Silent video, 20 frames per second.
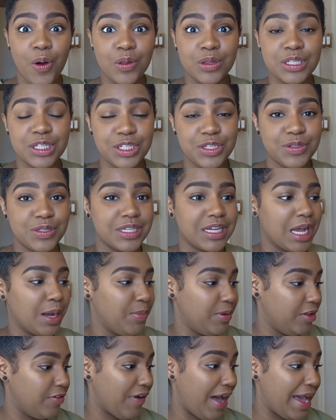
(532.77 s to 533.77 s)
only used a
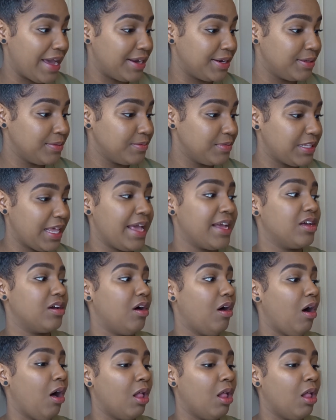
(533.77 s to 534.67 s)
couple of items. Like,